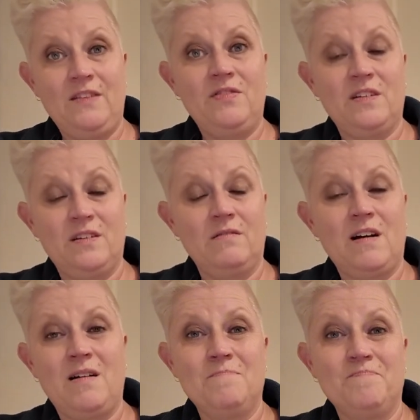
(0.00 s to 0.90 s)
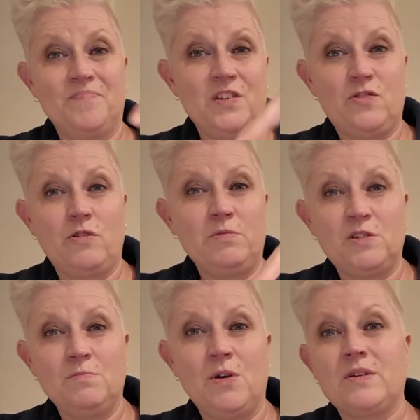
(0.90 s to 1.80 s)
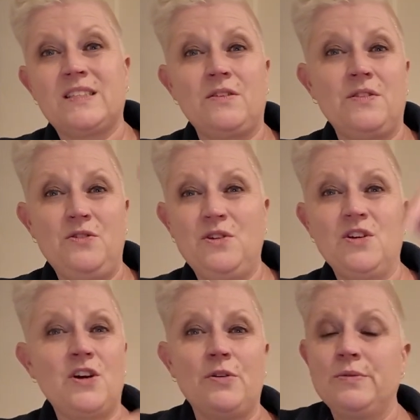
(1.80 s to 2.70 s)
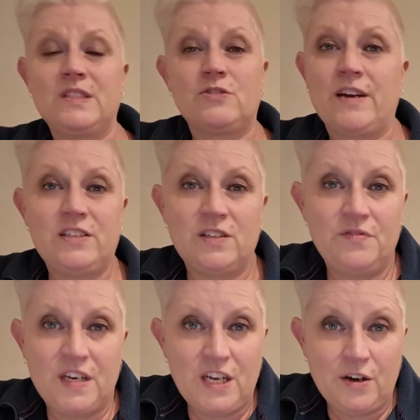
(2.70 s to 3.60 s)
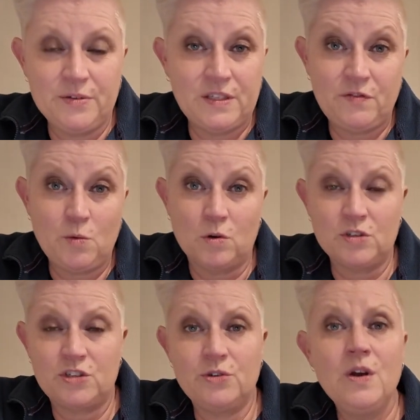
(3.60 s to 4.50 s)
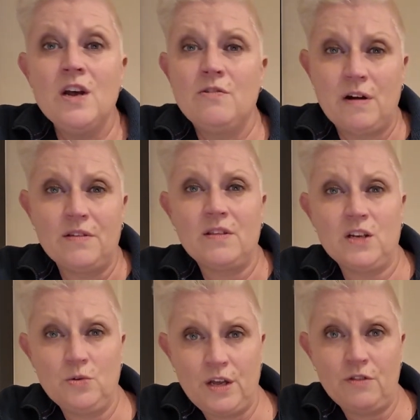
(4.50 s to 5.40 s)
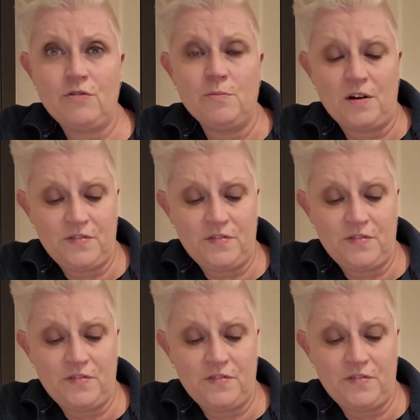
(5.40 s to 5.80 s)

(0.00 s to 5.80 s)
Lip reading: in the description box so that you can go straight to the videos if you want to, rather than looking through my